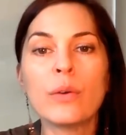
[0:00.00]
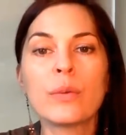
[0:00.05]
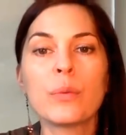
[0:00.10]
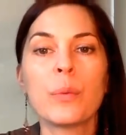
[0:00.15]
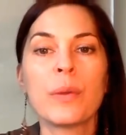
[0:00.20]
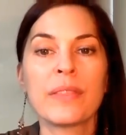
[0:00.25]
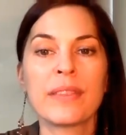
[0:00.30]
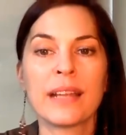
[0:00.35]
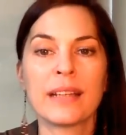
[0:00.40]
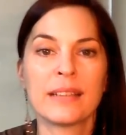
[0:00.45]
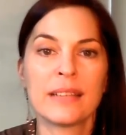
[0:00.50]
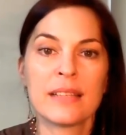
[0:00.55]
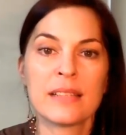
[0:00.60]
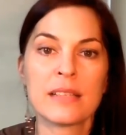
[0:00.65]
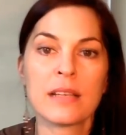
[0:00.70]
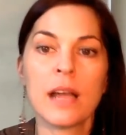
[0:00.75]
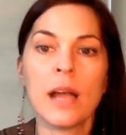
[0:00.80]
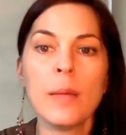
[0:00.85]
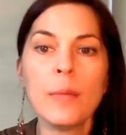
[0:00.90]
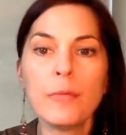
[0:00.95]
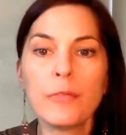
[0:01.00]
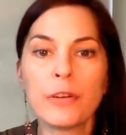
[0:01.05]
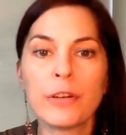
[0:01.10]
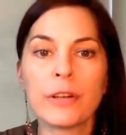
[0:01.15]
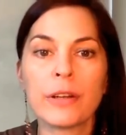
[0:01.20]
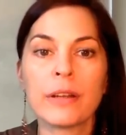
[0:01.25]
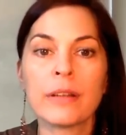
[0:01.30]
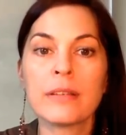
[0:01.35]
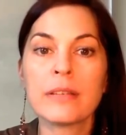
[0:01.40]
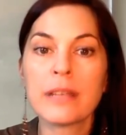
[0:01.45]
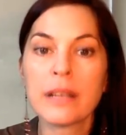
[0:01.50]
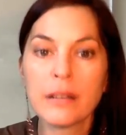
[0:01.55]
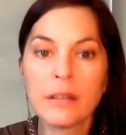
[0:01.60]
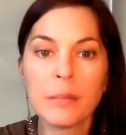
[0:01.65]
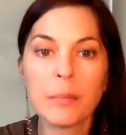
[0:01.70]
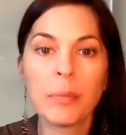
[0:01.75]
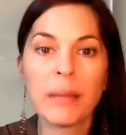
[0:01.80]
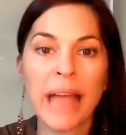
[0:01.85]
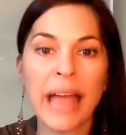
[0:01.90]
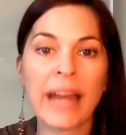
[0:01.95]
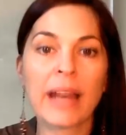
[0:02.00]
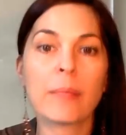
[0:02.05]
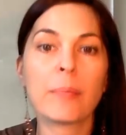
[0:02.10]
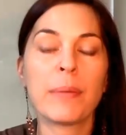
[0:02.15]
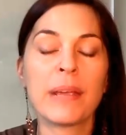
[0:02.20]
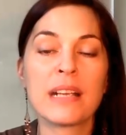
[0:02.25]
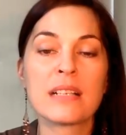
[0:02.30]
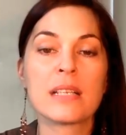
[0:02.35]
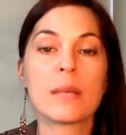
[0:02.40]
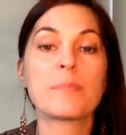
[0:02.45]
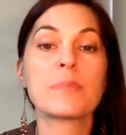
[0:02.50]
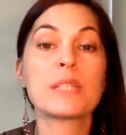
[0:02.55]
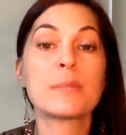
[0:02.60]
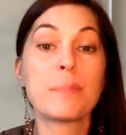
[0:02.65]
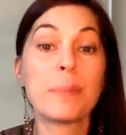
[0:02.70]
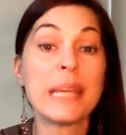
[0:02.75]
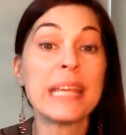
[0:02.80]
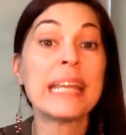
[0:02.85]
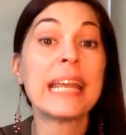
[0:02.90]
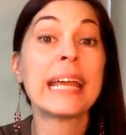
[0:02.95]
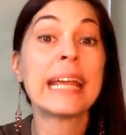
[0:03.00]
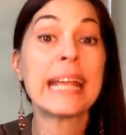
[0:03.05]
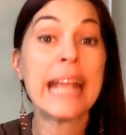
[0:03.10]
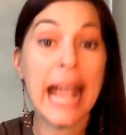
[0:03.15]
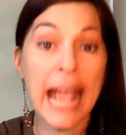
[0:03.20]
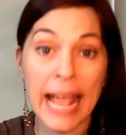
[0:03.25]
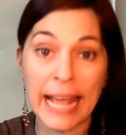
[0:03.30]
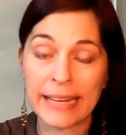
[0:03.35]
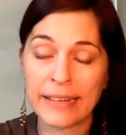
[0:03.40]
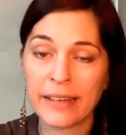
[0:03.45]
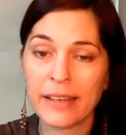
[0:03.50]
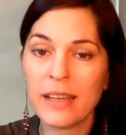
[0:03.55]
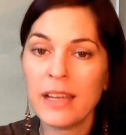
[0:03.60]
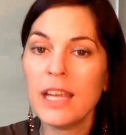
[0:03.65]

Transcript: with that discomfort until the planet picks up speed again,